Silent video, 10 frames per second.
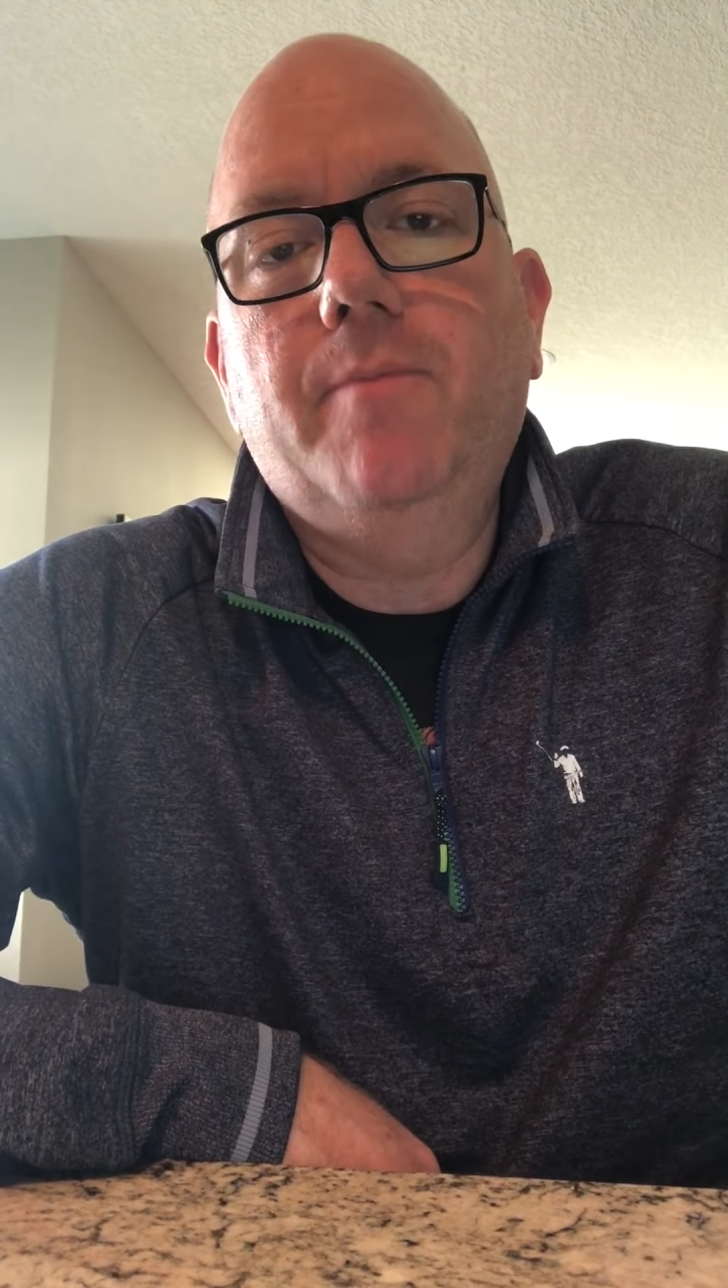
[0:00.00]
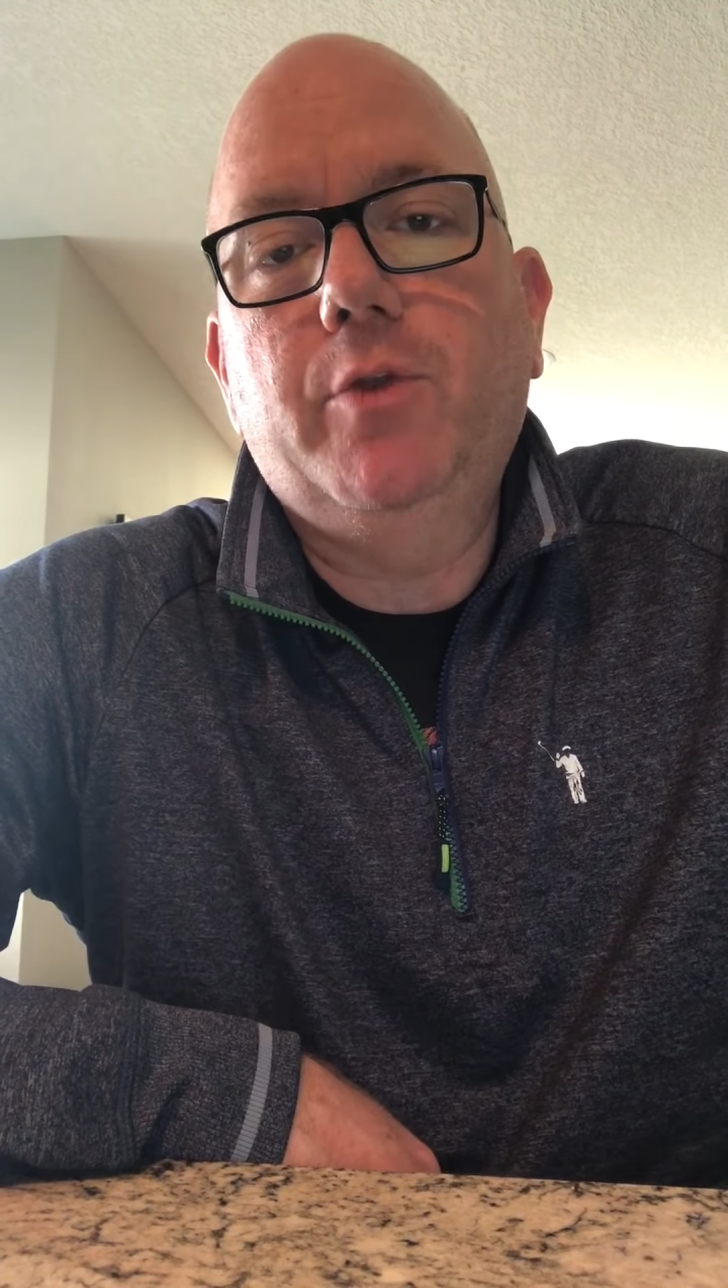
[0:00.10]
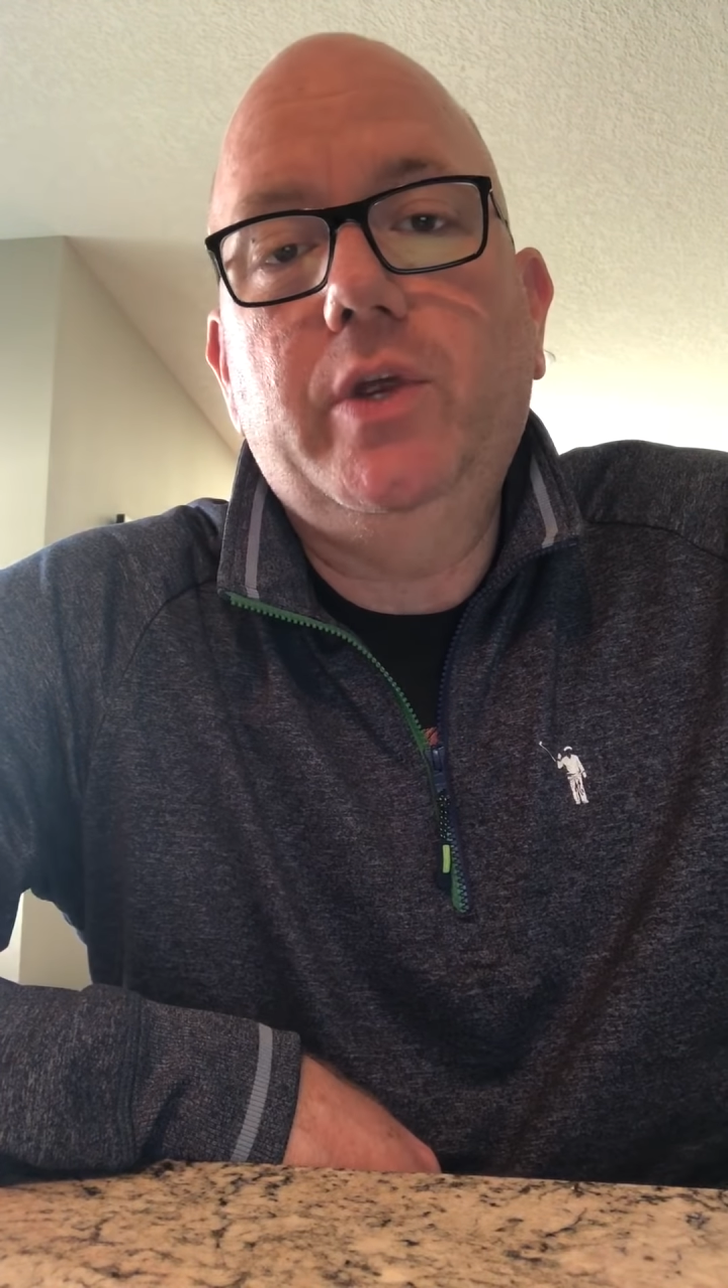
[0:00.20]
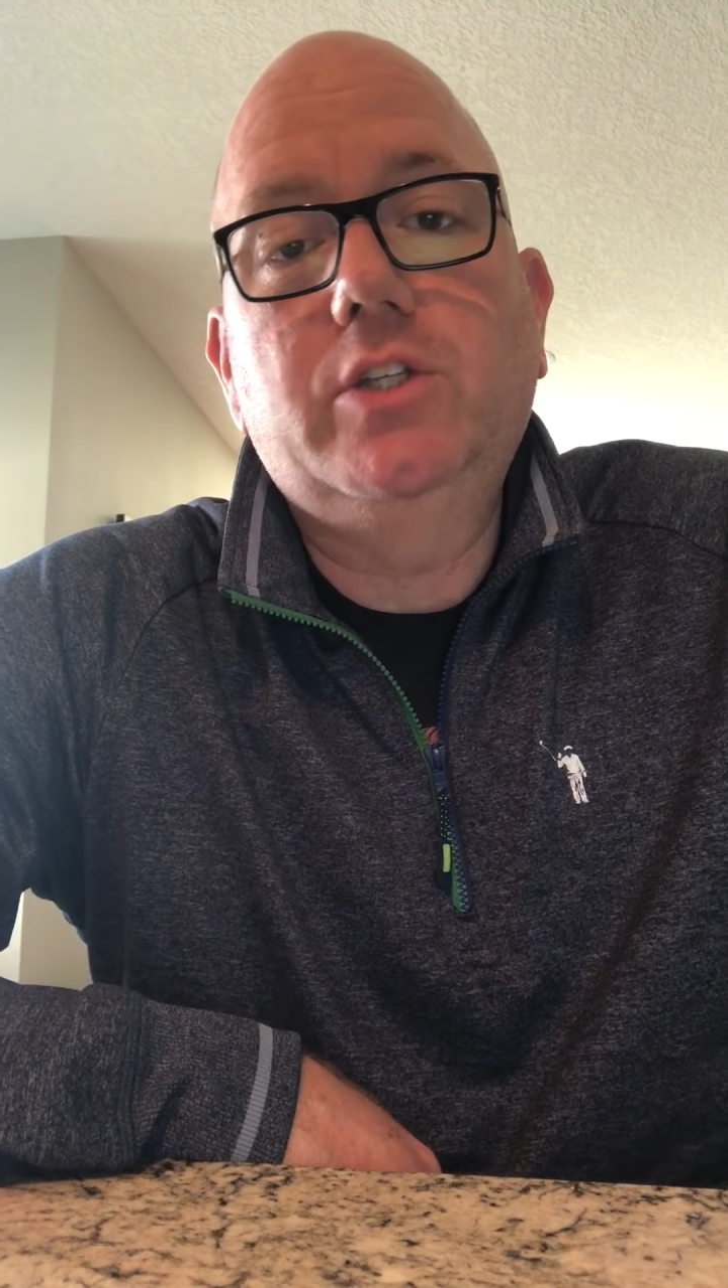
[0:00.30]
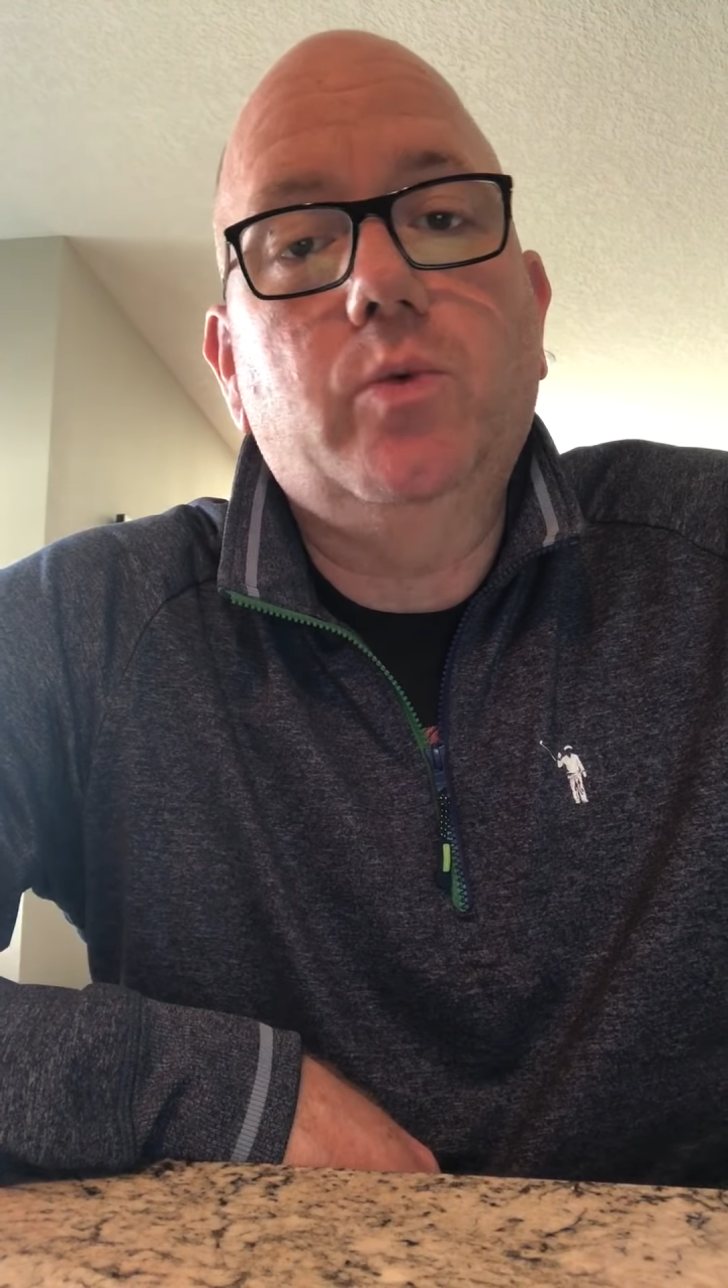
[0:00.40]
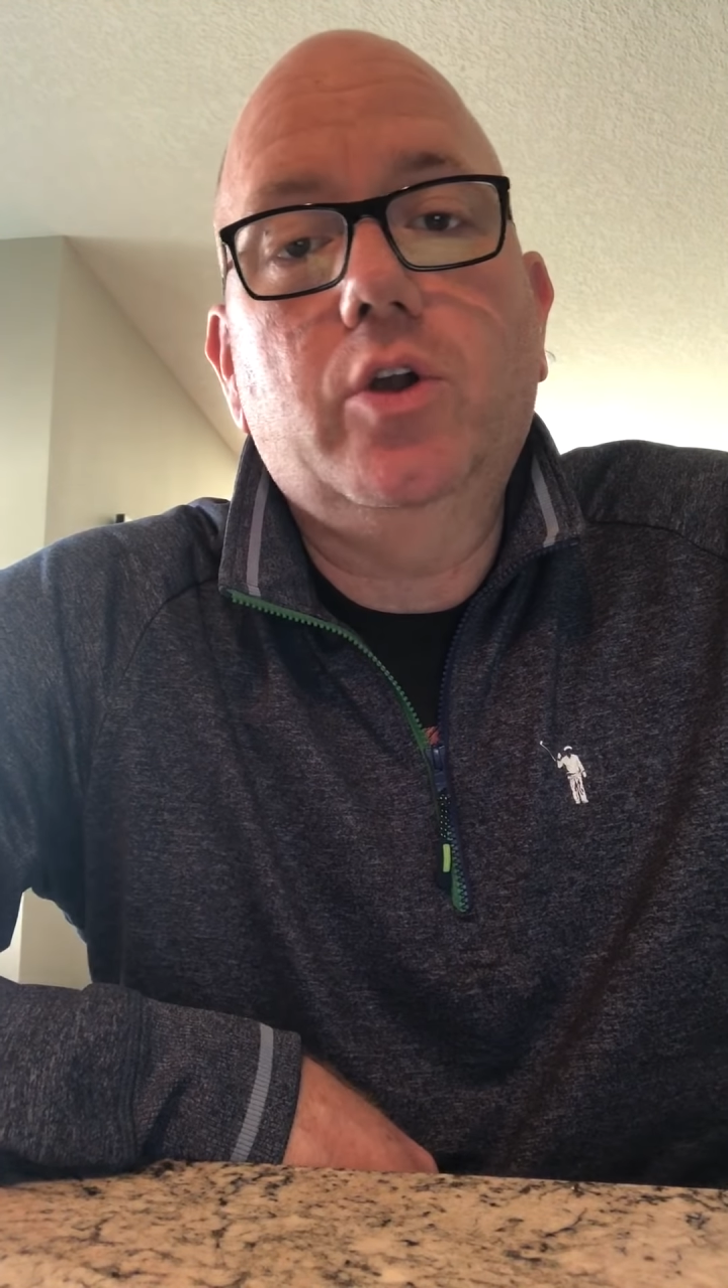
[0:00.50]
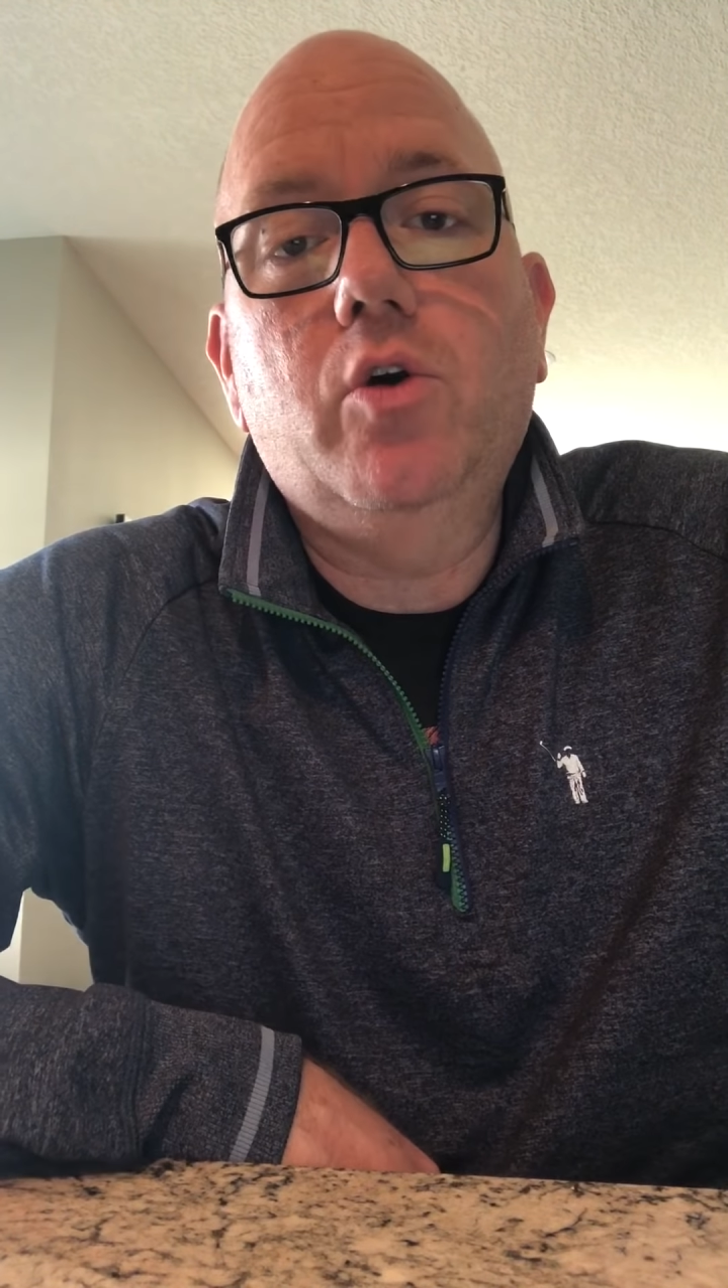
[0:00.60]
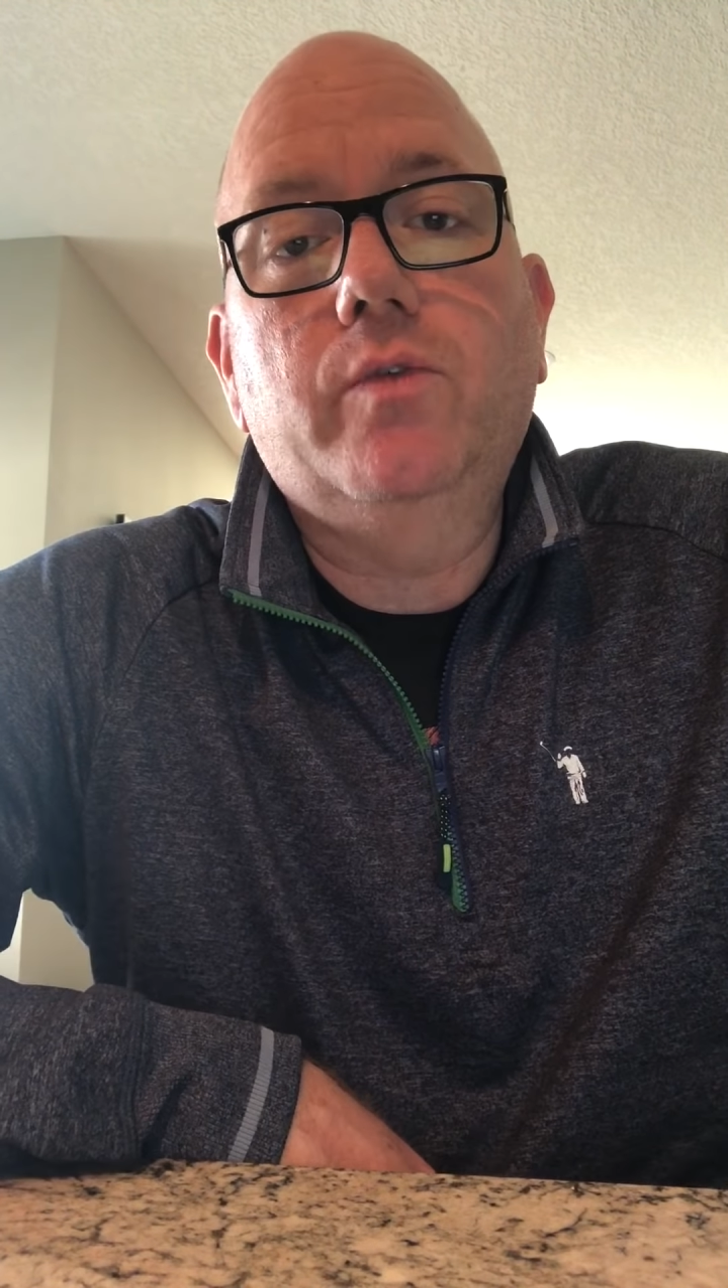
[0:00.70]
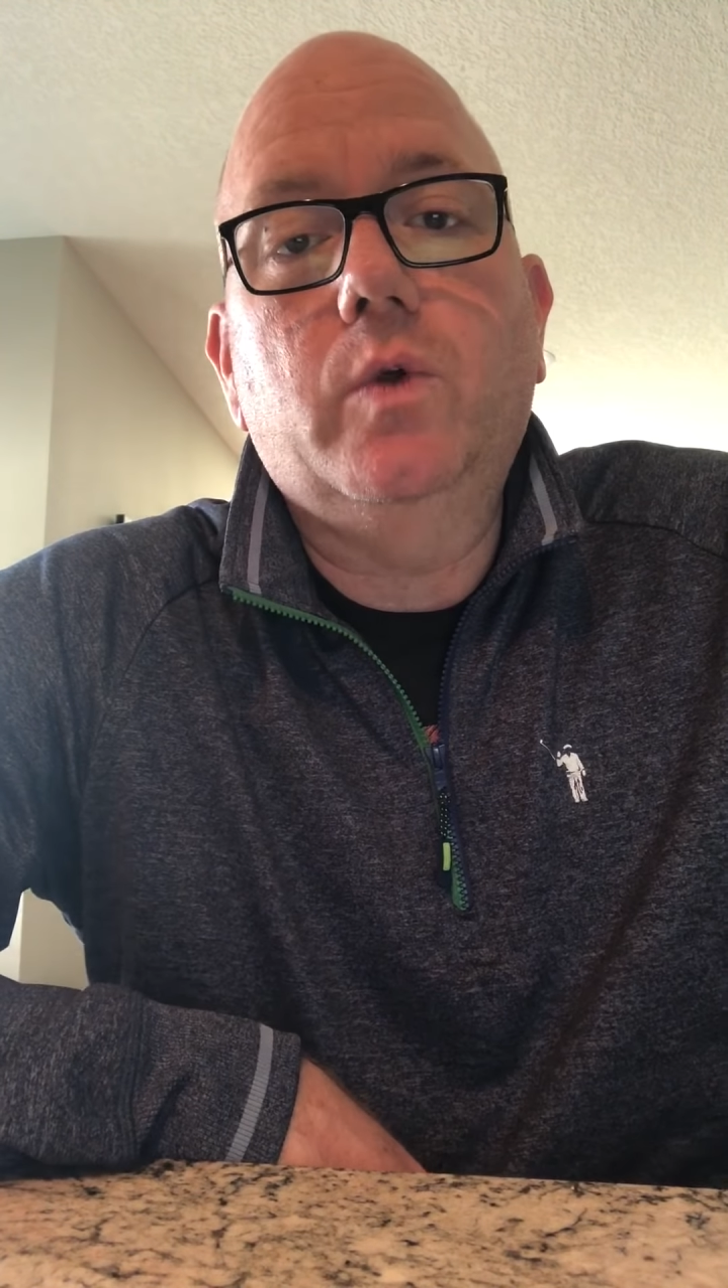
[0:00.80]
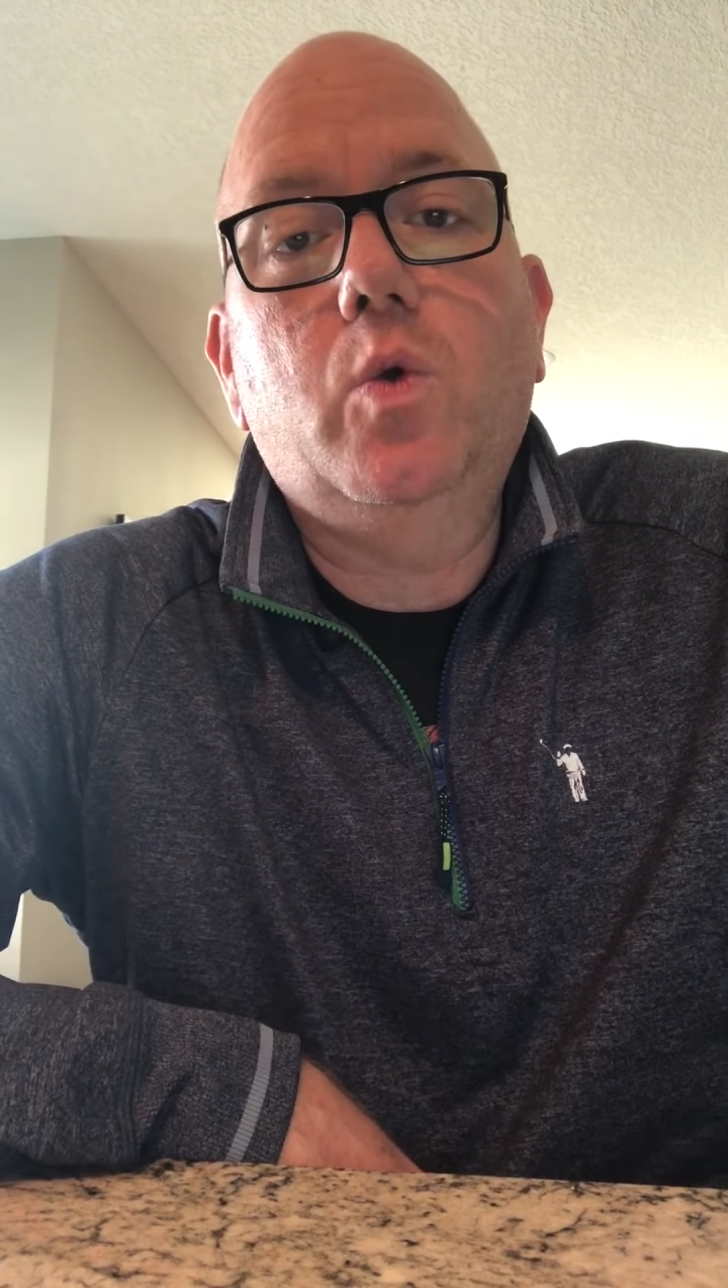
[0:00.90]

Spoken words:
The reason we're going